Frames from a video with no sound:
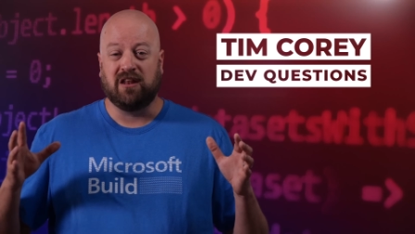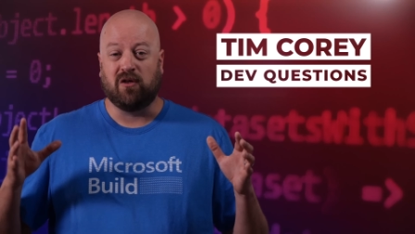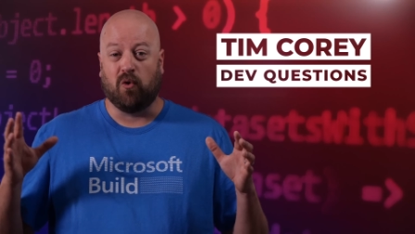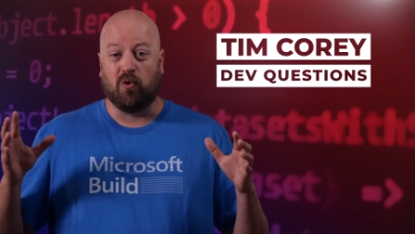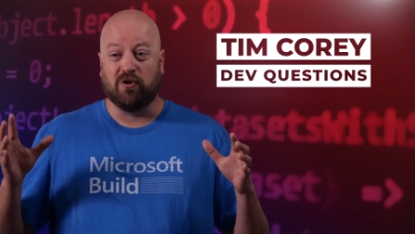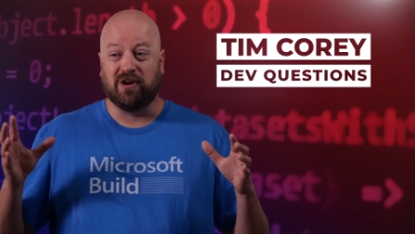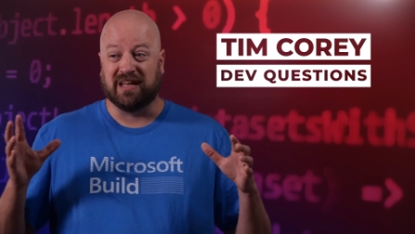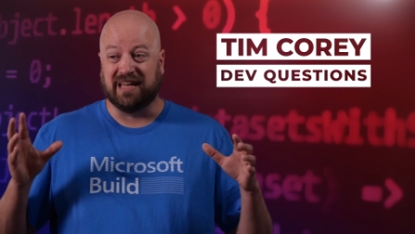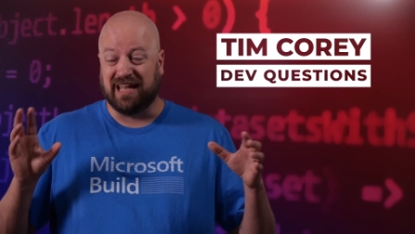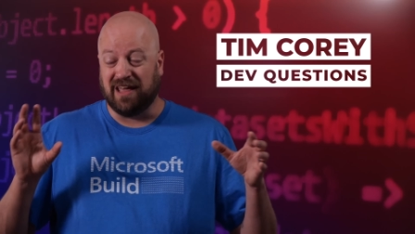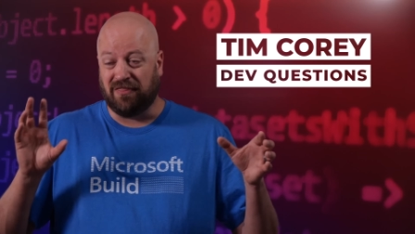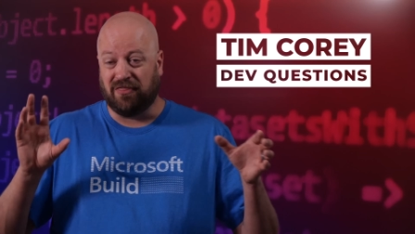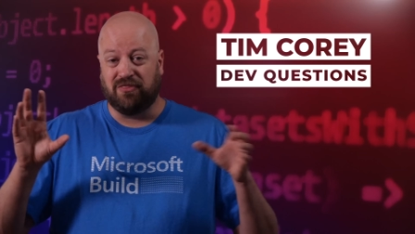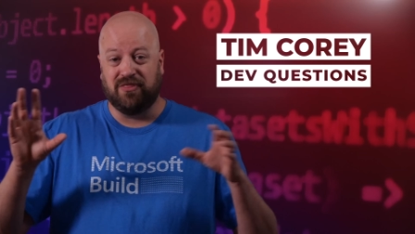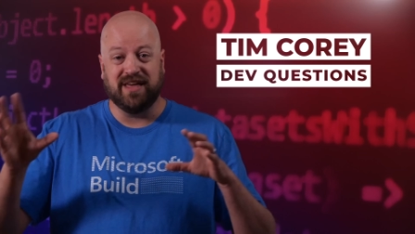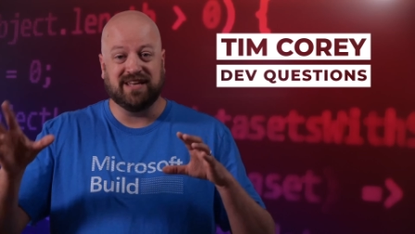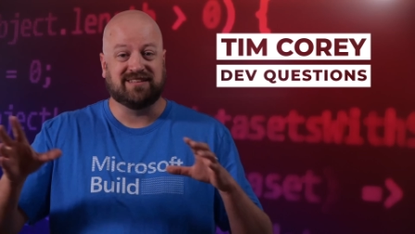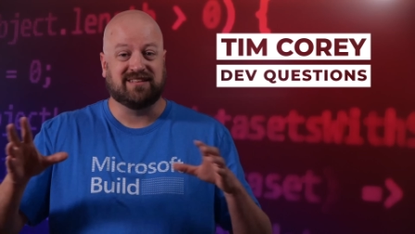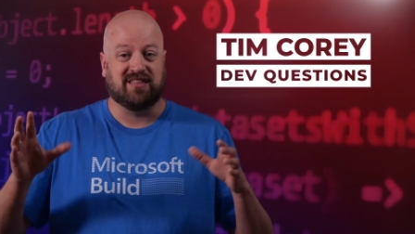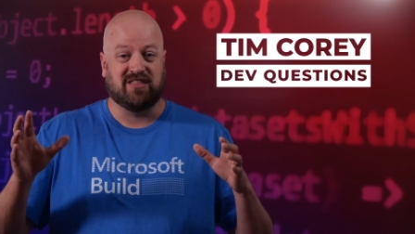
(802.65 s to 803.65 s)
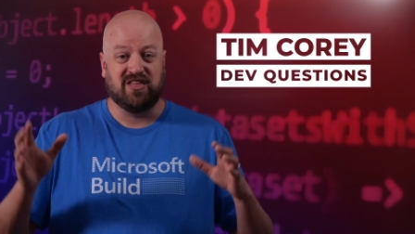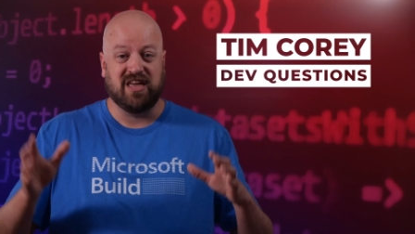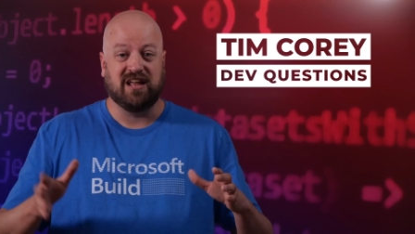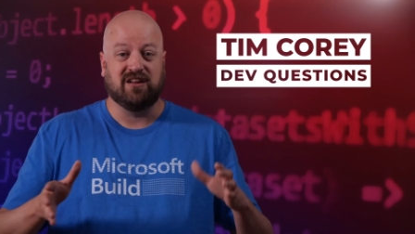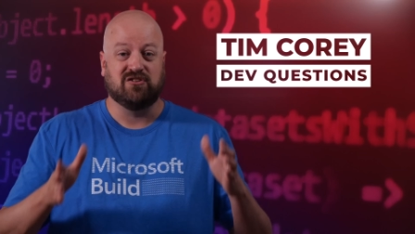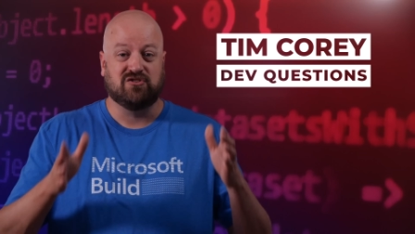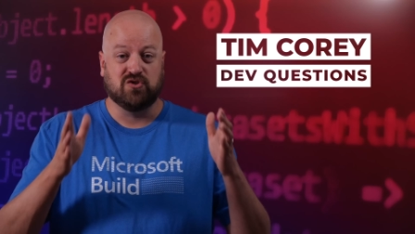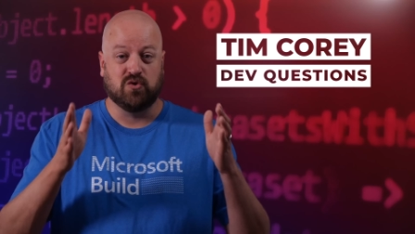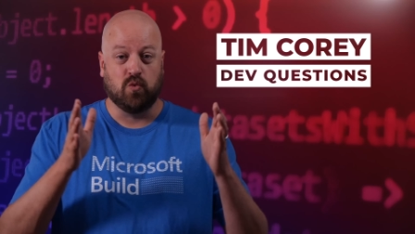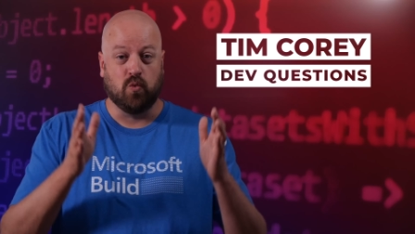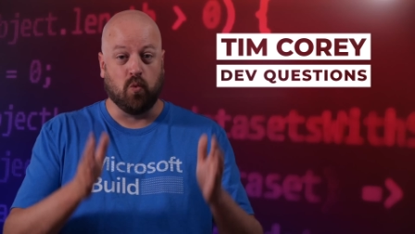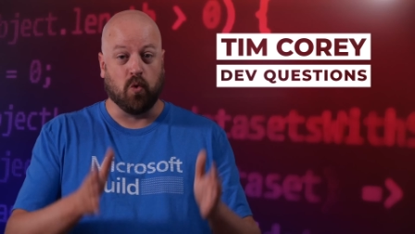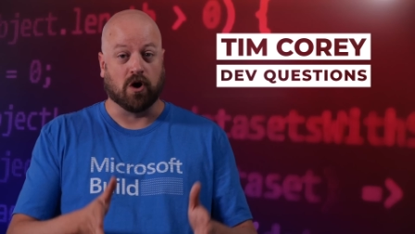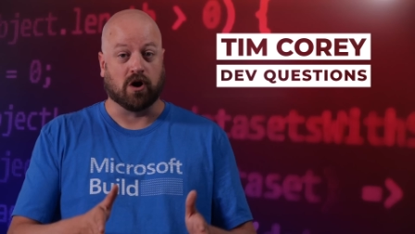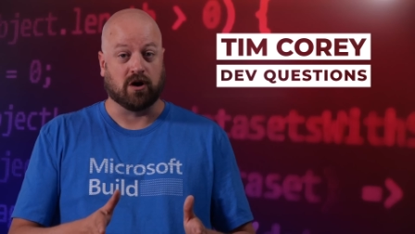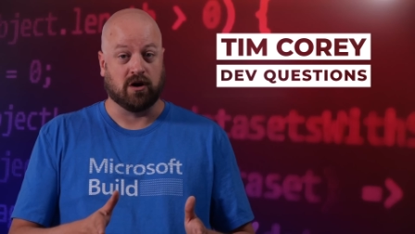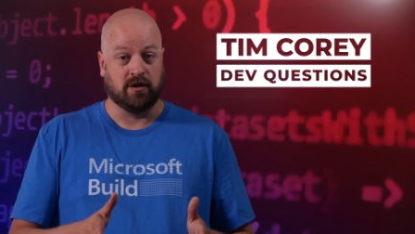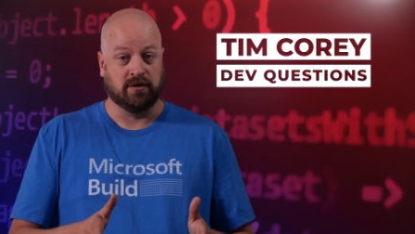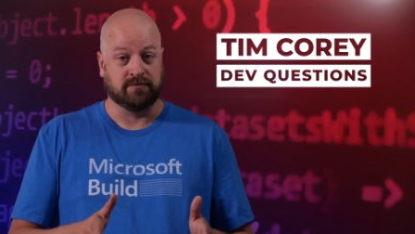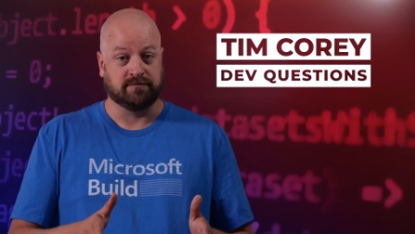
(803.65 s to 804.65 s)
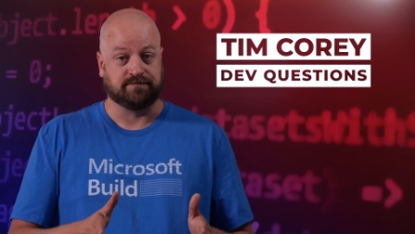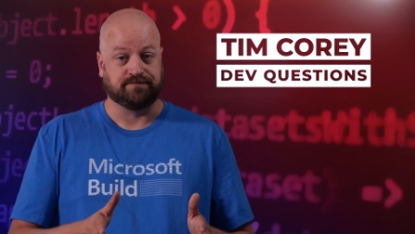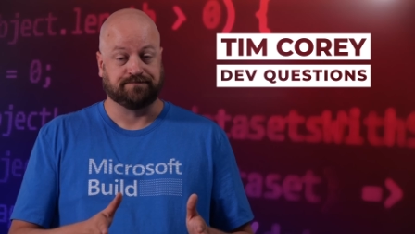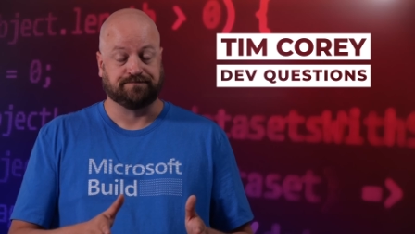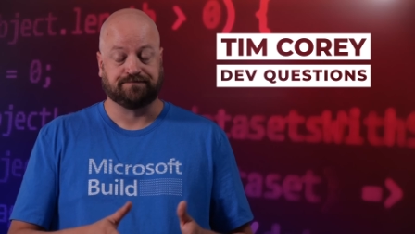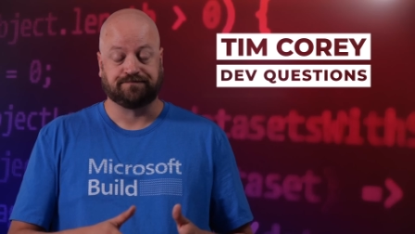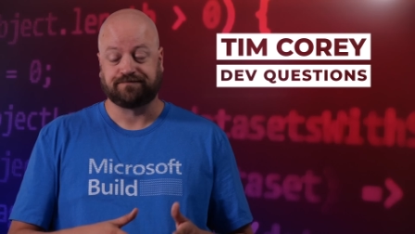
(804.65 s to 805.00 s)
in order to get this thing to work.